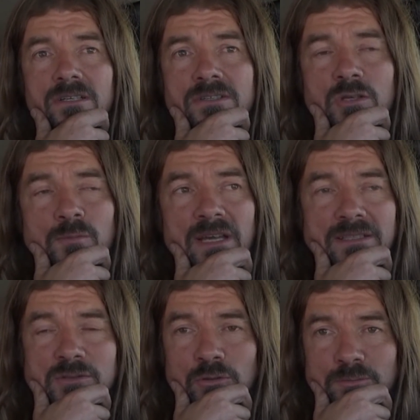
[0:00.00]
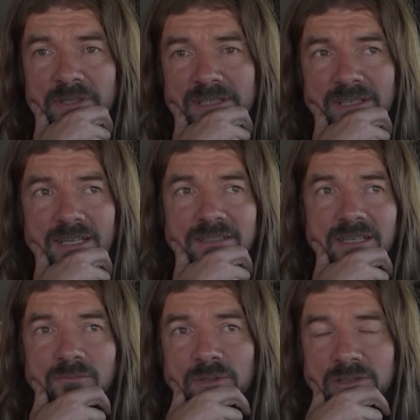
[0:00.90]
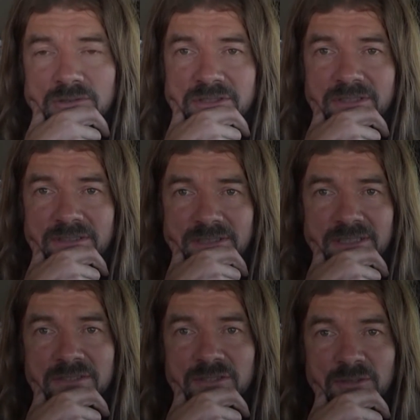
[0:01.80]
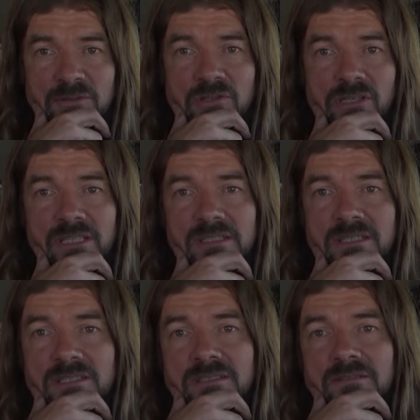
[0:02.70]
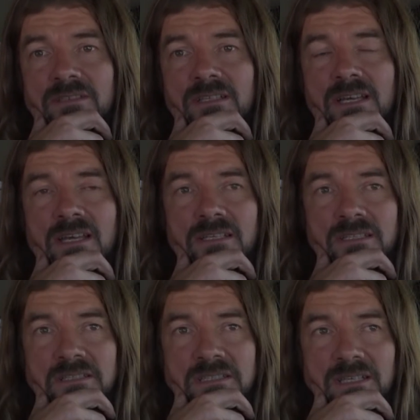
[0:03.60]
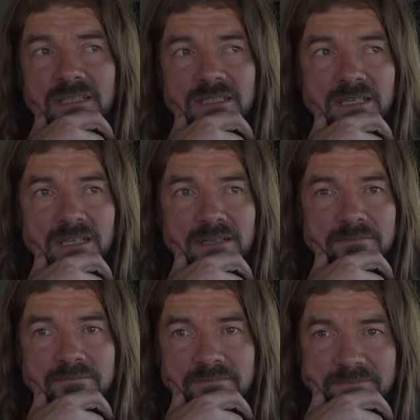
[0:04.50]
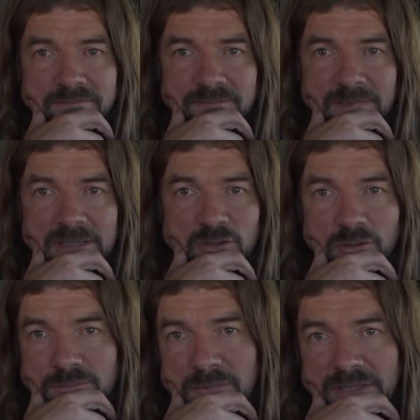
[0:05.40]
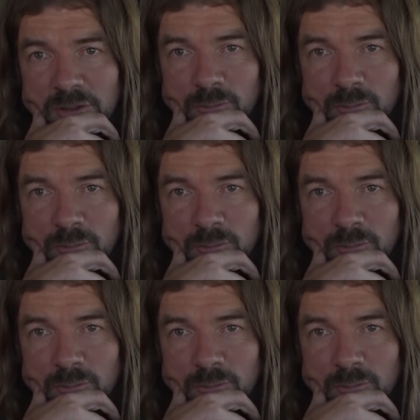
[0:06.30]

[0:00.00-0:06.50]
So Matt took me and we looked at these two trees, and he said, he showed me the